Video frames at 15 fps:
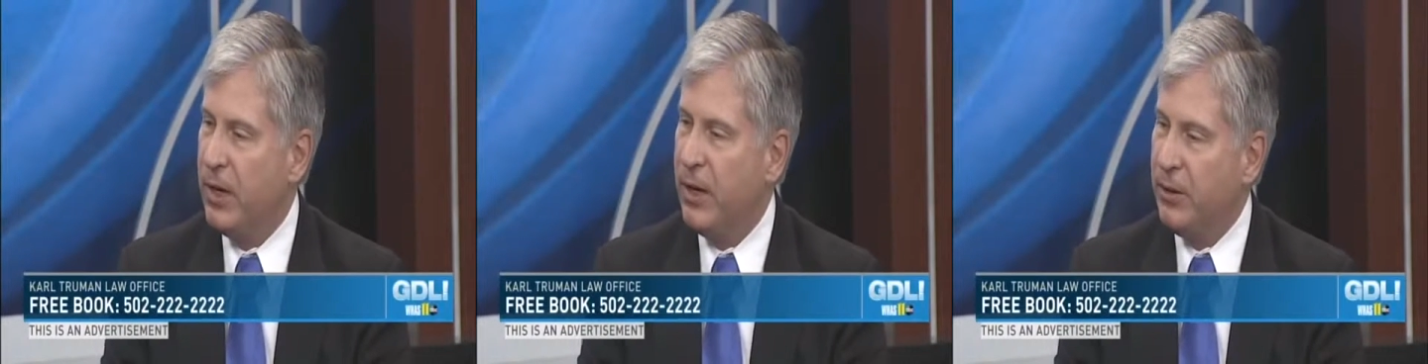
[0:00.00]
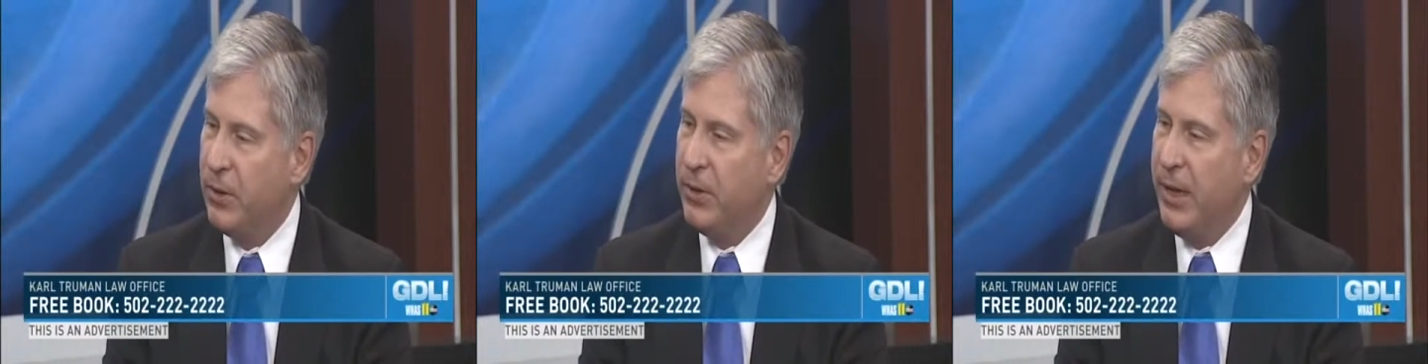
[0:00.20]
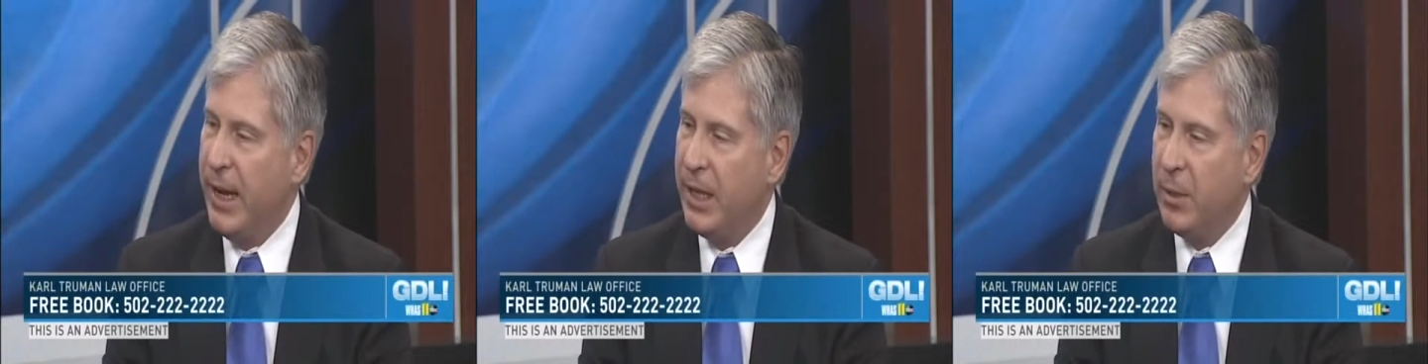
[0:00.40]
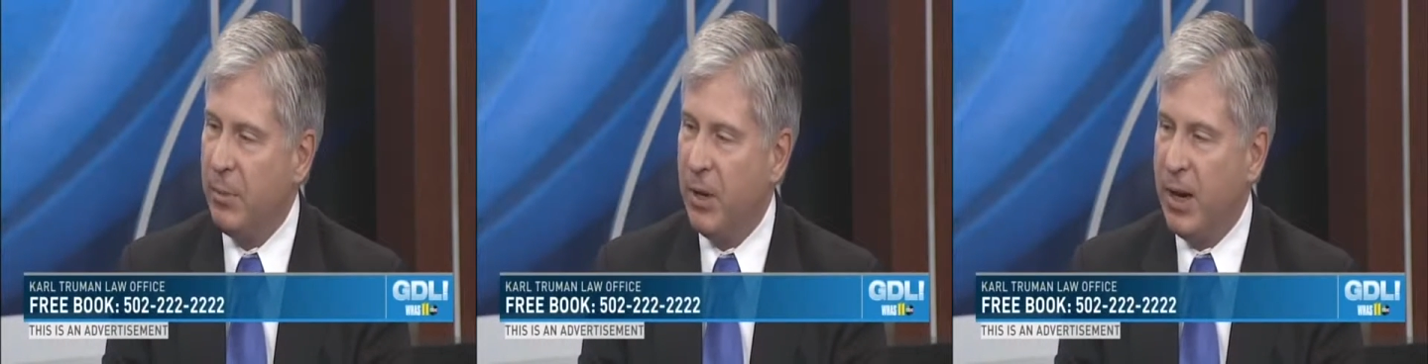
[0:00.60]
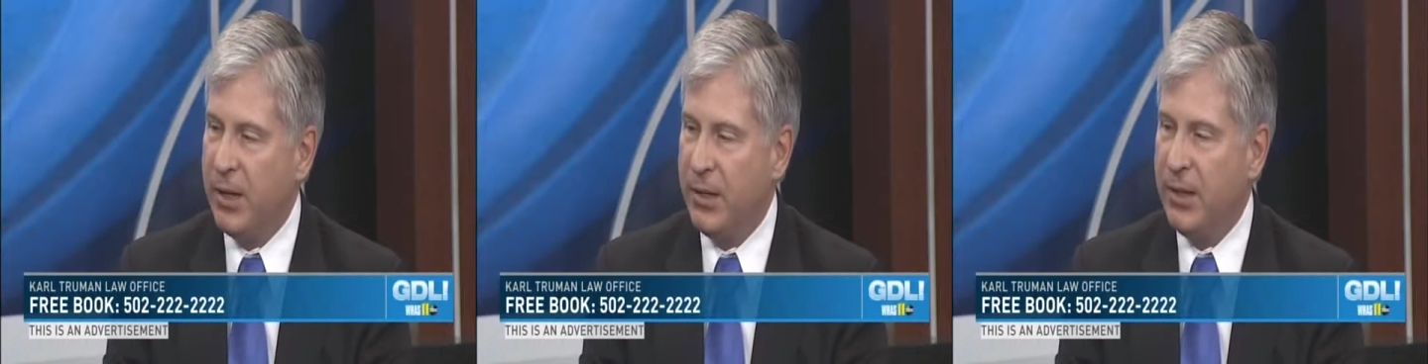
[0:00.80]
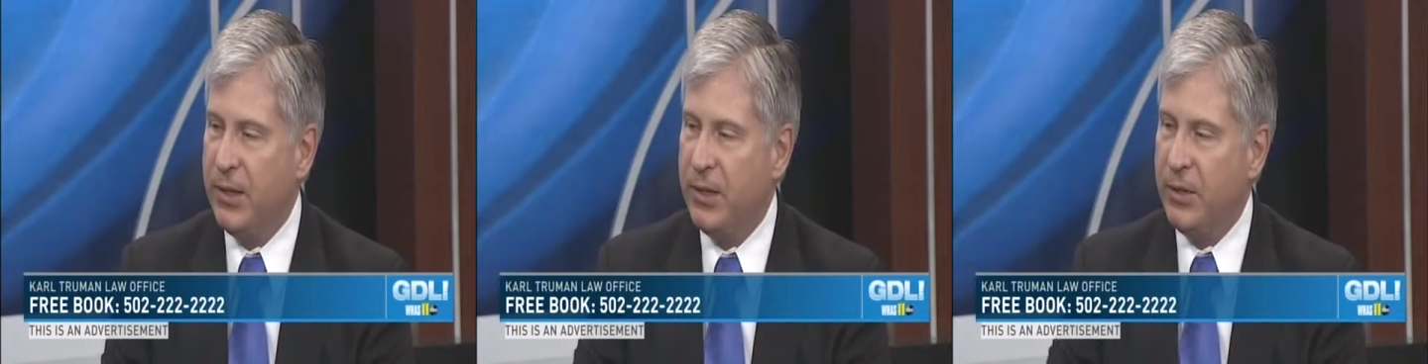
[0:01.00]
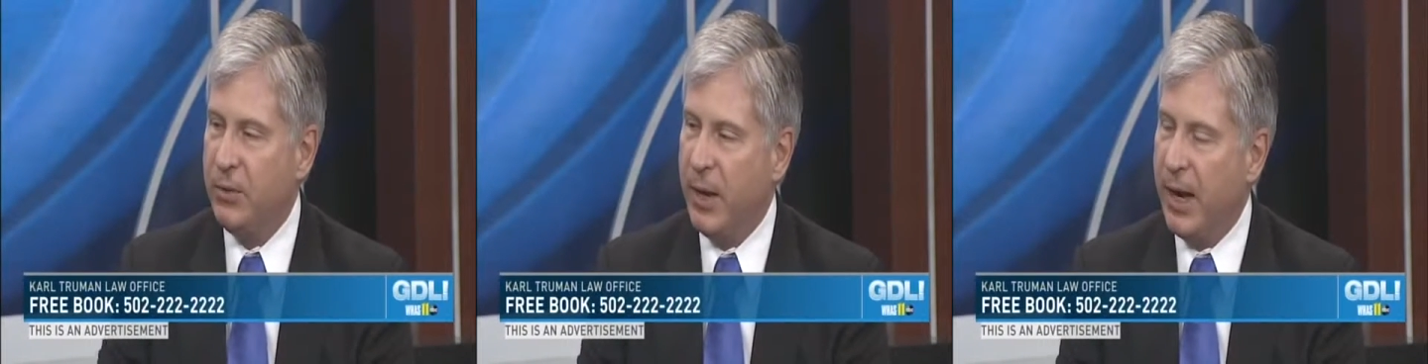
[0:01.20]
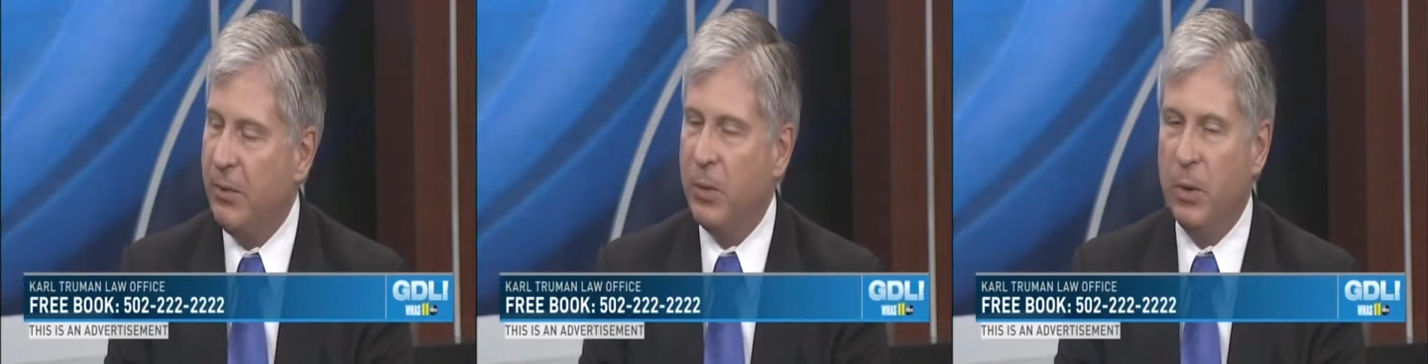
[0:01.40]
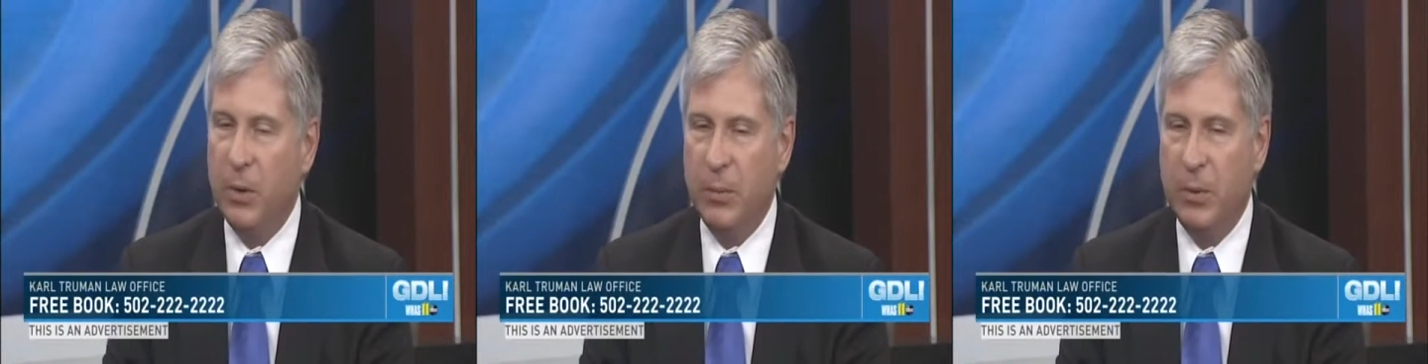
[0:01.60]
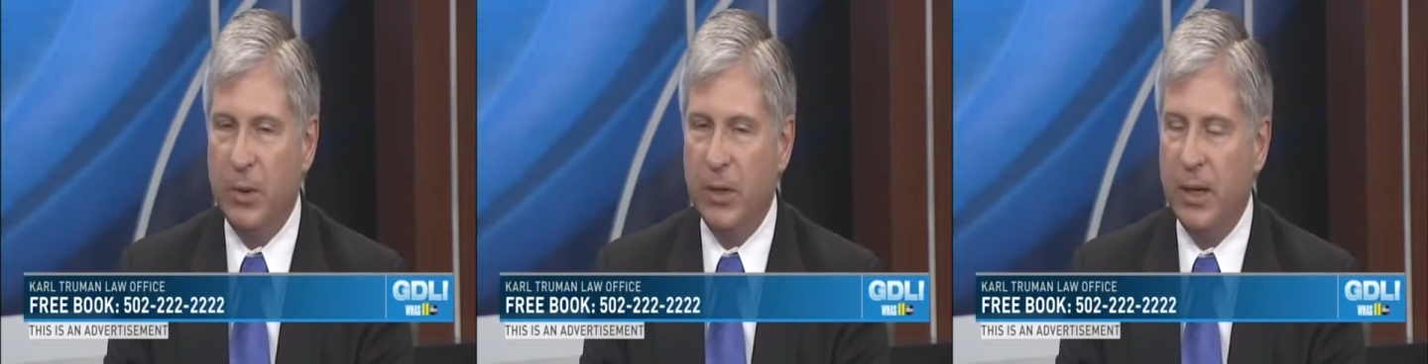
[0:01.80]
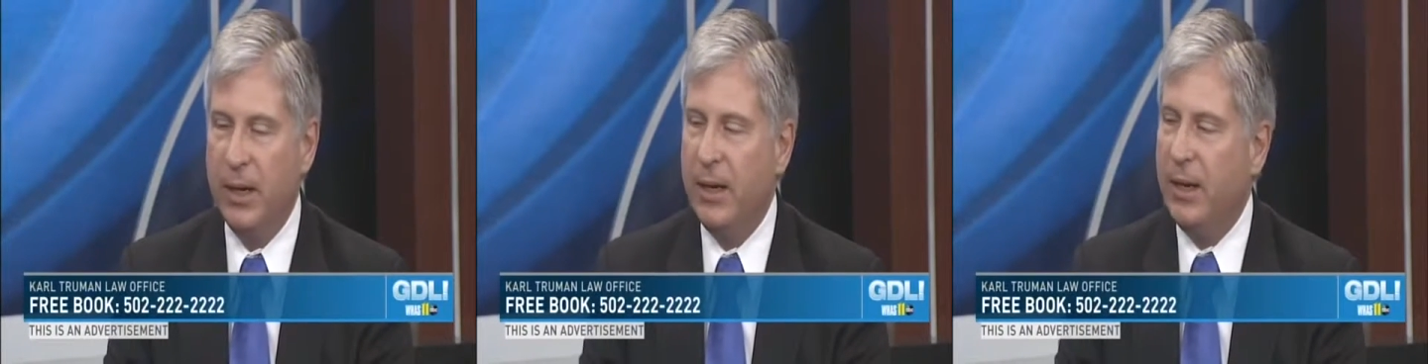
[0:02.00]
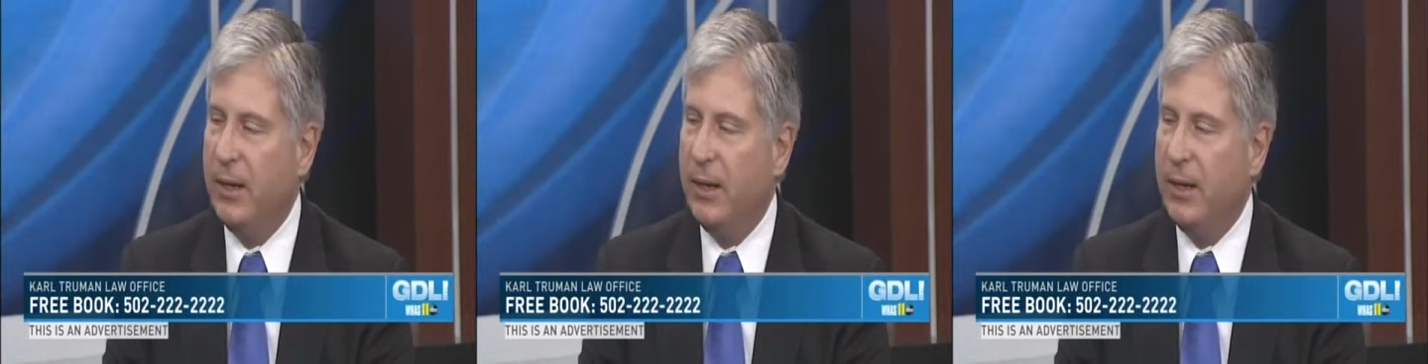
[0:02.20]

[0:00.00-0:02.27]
understand the process is I wrote a book,